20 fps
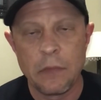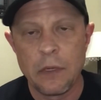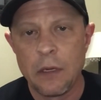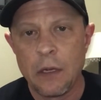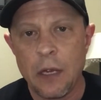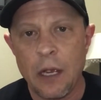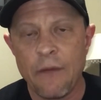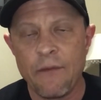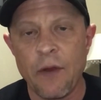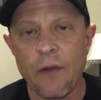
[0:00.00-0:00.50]

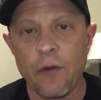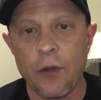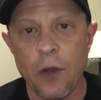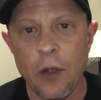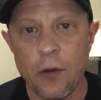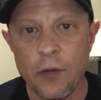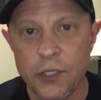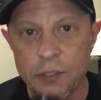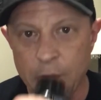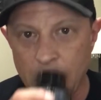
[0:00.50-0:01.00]
I've never
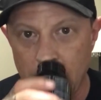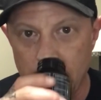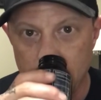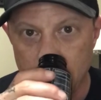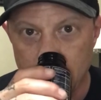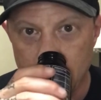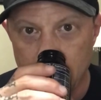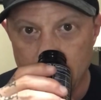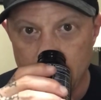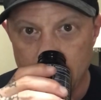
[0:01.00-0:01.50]
noticed, but
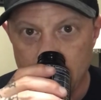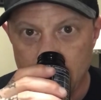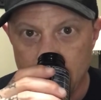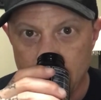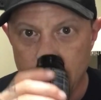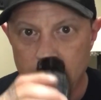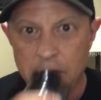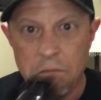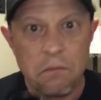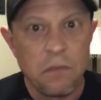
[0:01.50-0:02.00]

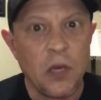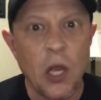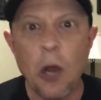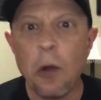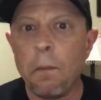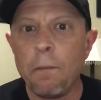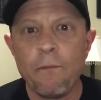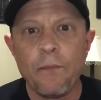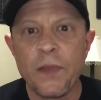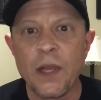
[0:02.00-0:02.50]

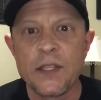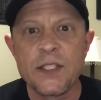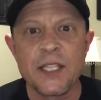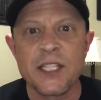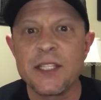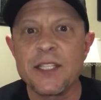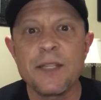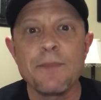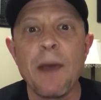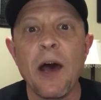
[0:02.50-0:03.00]
nope, doesn't
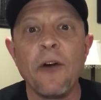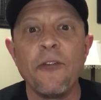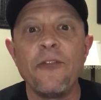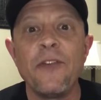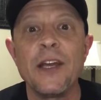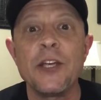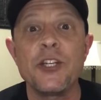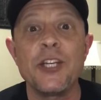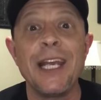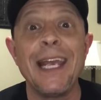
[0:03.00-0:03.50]
smell
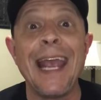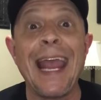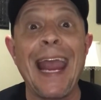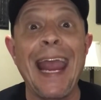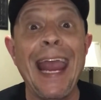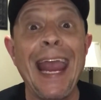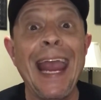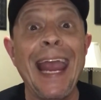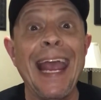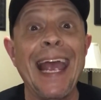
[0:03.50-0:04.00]
fishy,
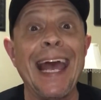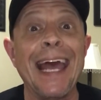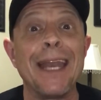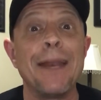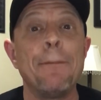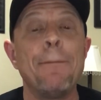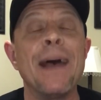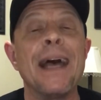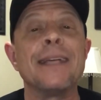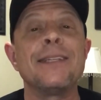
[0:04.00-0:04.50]

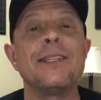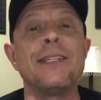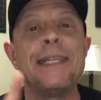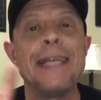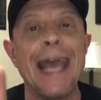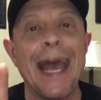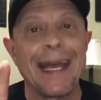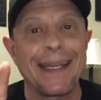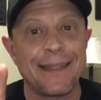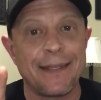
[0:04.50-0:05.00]
and best
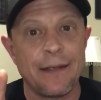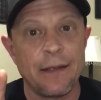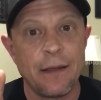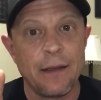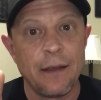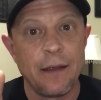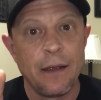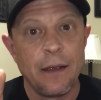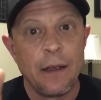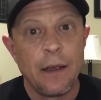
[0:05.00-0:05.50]
yet,
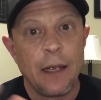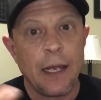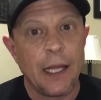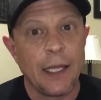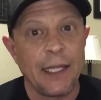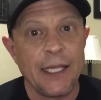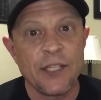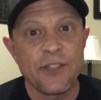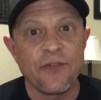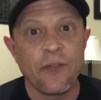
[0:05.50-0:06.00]
at
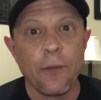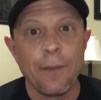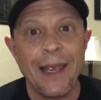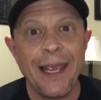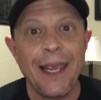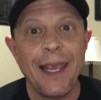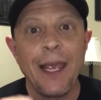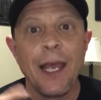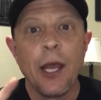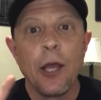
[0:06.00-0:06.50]
least for
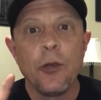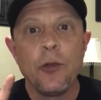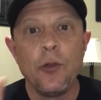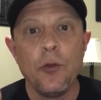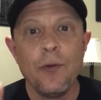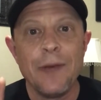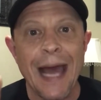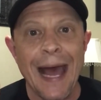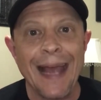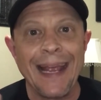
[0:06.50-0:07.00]
me, do
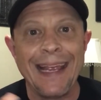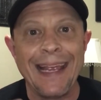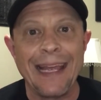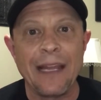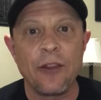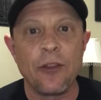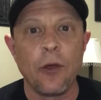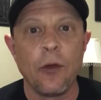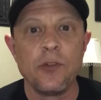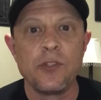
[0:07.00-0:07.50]
not
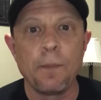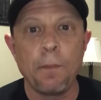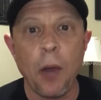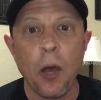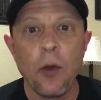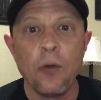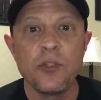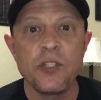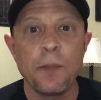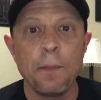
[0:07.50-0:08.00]
get those
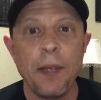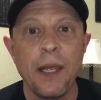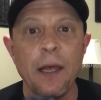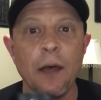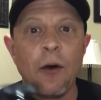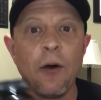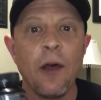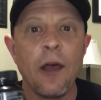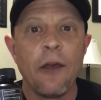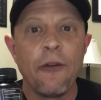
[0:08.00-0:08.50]

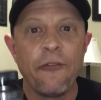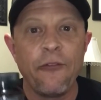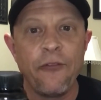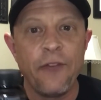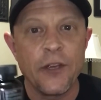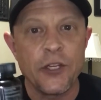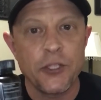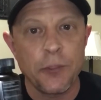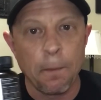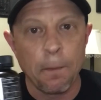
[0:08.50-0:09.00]
post-pill
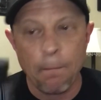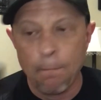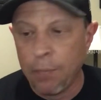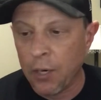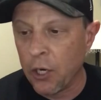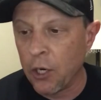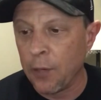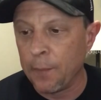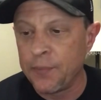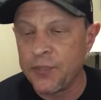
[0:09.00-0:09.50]
fish
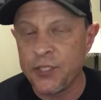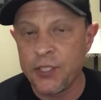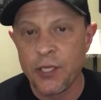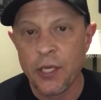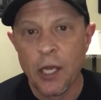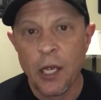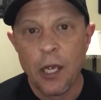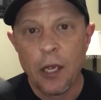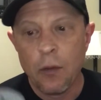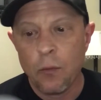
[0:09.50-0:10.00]
burps,
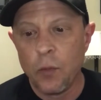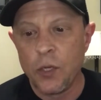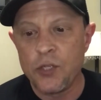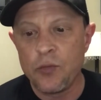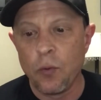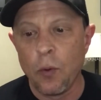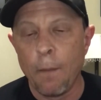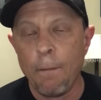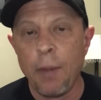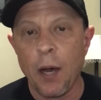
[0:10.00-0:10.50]
which
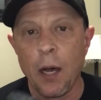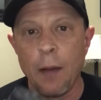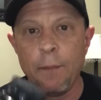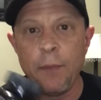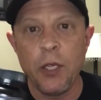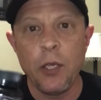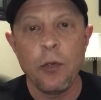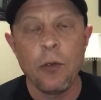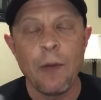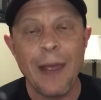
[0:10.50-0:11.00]
will bum
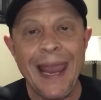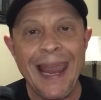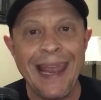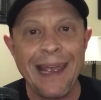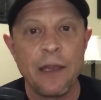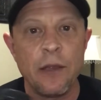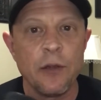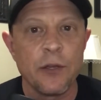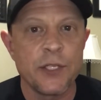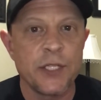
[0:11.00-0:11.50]
you and
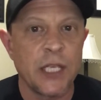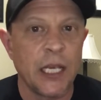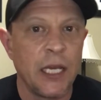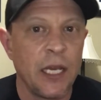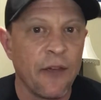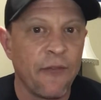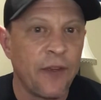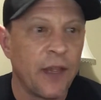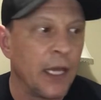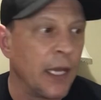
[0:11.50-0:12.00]
your
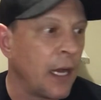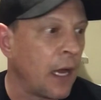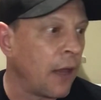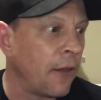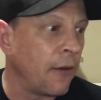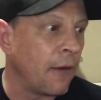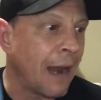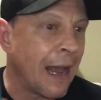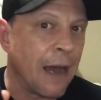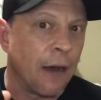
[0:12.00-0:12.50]
significant
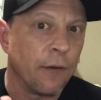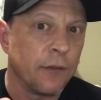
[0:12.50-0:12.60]
other out.